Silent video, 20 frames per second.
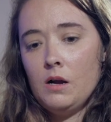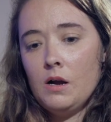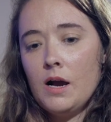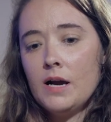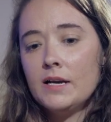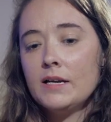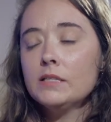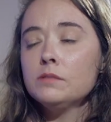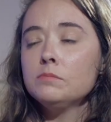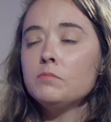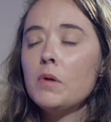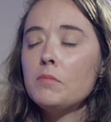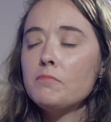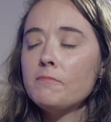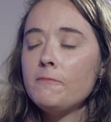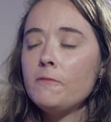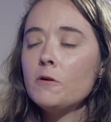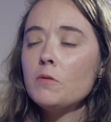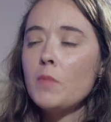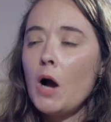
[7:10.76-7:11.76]
I guess
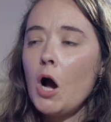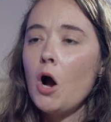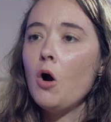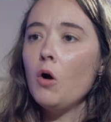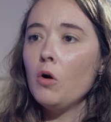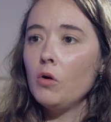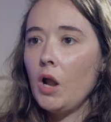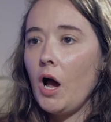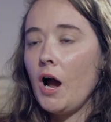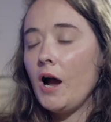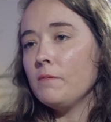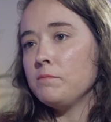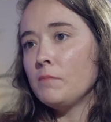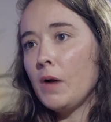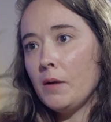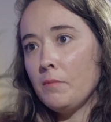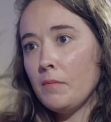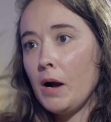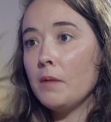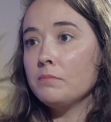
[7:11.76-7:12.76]
for my whole life
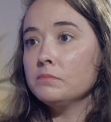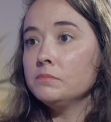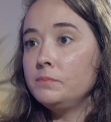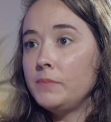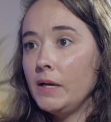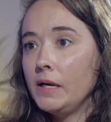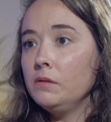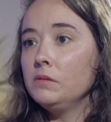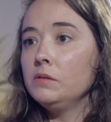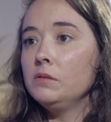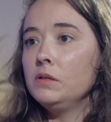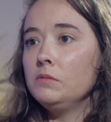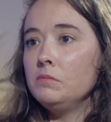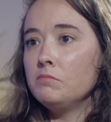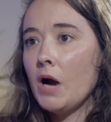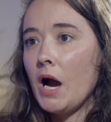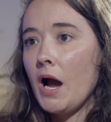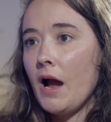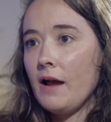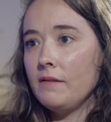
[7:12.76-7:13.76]
my mum's been
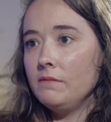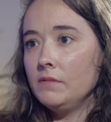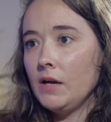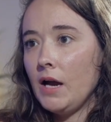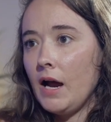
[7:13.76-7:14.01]
my